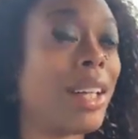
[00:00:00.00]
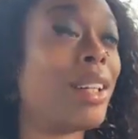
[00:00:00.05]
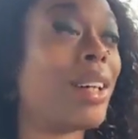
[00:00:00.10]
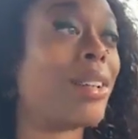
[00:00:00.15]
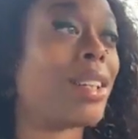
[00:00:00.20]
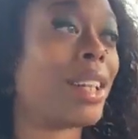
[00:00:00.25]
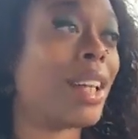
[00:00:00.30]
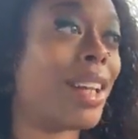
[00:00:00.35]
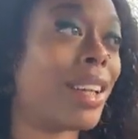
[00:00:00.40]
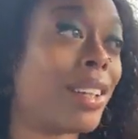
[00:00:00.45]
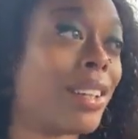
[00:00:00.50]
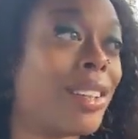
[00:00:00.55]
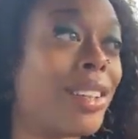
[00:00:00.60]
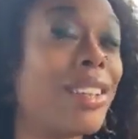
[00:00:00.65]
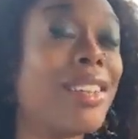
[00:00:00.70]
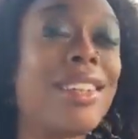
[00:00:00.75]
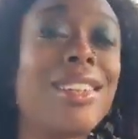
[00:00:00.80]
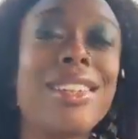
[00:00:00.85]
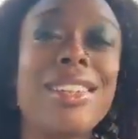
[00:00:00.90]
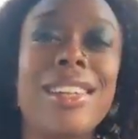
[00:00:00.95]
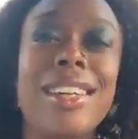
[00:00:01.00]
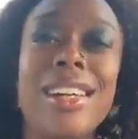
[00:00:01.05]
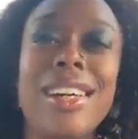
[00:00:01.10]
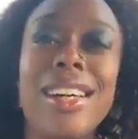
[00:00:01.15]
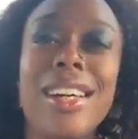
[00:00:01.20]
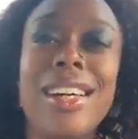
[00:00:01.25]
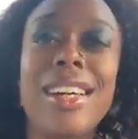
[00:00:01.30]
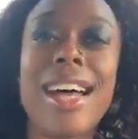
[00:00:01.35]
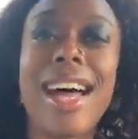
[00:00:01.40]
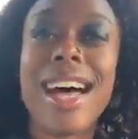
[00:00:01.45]
I know that I couldn't
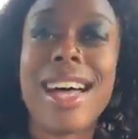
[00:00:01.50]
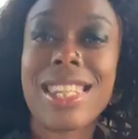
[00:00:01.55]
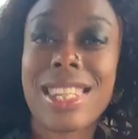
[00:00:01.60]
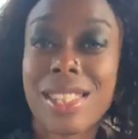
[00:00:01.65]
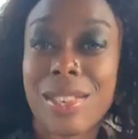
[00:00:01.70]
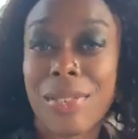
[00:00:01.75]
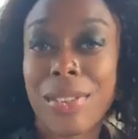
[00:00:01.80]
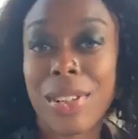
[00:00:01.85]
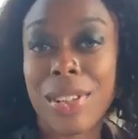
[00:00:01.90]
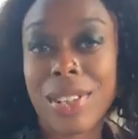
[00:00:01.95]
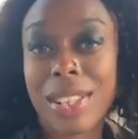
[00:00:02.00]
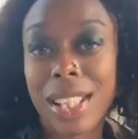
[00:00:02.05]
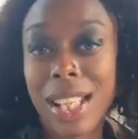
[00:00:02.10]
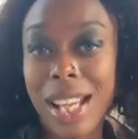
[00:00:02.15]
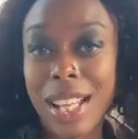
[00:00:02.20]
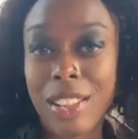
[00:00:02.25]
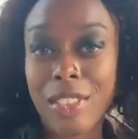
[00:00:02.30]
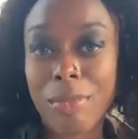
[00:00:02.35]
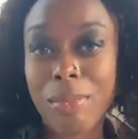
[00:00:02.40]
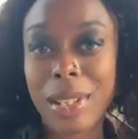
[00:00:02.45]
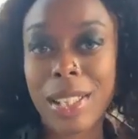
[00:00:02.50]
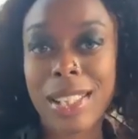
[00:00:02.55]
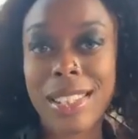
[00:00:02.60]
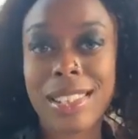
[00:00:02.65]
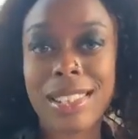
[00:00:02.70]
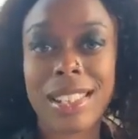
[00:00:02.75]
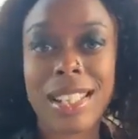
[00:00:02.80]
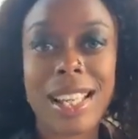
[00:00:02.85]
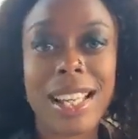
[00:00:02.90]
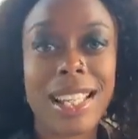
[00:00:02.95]
ask for the kind of
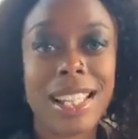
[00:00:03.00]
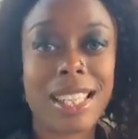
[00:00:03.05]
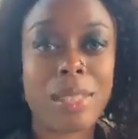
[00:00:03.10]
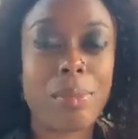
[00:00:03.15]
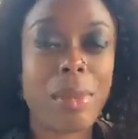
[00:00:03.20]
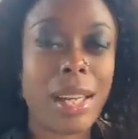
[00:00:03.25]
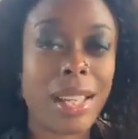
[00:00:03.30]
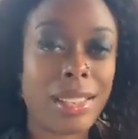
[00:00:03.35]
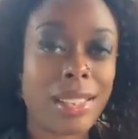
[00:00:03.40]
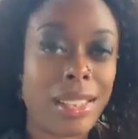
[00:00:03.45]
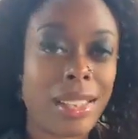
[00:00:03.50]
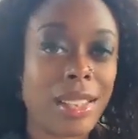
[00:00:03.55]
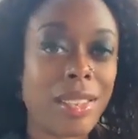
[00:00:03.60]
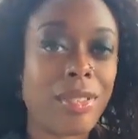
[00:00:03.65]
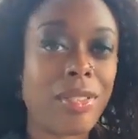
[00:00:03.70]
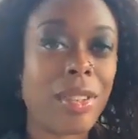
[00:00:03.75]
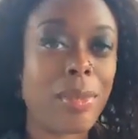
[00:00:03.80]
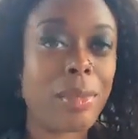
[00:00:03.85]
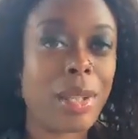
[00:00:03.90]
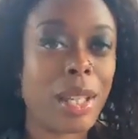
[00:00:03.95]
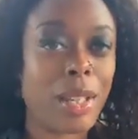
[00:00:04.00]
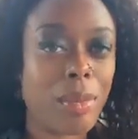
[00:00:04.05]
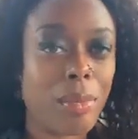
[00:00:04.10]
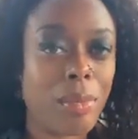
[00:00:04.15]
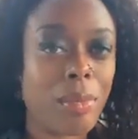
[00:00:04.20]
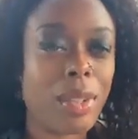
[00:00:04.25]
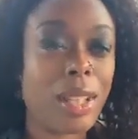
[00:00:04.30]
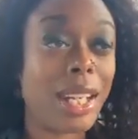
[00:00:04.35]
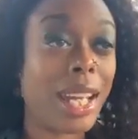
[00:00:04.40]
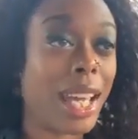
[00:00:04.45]
peace that I expected from them
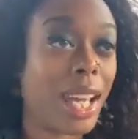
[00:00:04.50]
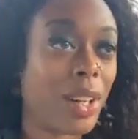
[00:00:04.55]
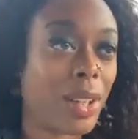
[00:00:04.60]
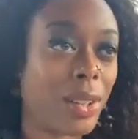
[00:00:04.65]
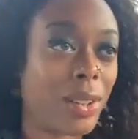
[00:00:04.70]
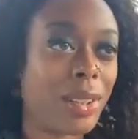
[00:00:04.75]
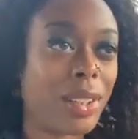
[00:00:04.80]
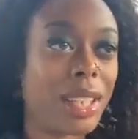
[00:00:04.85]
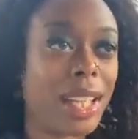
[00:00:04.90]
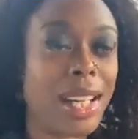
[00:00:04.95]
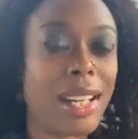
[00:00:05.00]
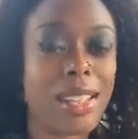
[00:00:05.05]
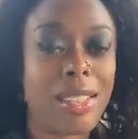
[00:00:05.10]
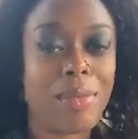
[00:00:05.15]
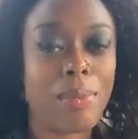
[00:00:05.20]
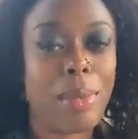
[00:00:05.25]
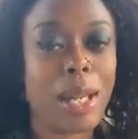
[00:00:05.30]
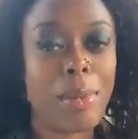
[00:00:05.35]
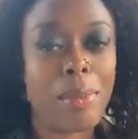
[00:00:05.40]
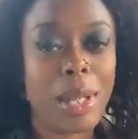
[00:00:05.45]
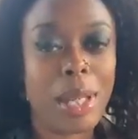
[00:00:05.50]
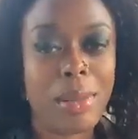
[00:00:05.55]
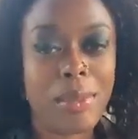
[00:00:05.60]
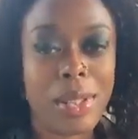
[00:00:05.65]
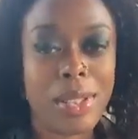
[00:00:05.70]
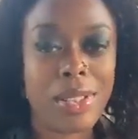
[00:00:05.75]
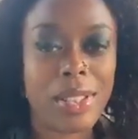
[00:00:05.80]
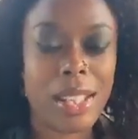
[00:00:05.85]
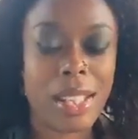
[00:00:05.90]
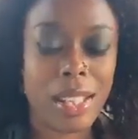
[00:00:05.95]
now. That is my
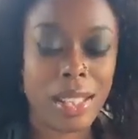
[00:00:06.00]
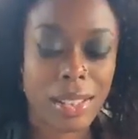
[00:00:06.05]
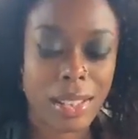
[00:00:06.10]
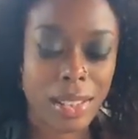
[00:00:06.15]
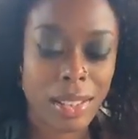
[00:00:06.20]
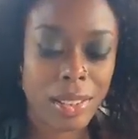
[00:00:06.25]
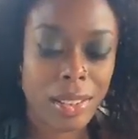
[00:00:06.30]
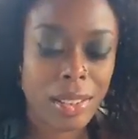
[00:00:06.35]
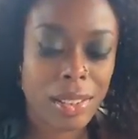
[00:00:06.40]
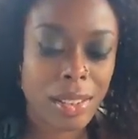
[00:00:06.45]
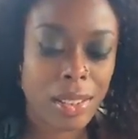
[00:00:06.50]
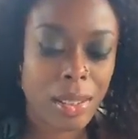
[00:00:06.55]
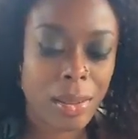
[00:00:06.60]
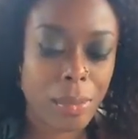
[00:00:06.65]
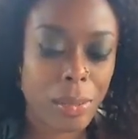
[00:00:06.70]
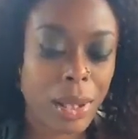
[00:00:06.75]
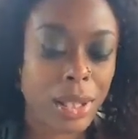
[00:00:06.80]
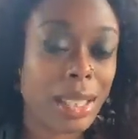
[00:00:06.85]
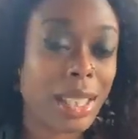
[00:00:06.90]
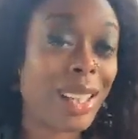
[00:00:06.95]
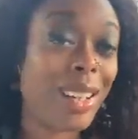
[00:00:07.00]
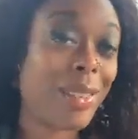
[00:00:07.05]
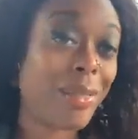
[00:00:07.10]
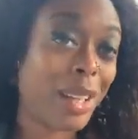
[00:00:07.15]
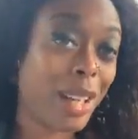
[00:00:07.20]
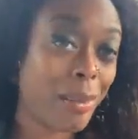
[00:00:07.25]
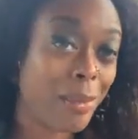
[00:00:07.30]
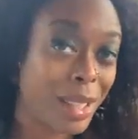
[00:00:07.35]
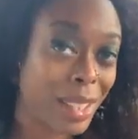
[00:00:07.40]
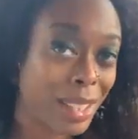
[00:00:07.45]
main mistake. But their
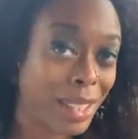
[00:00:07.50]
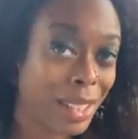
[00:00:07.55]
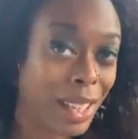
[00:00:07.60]
main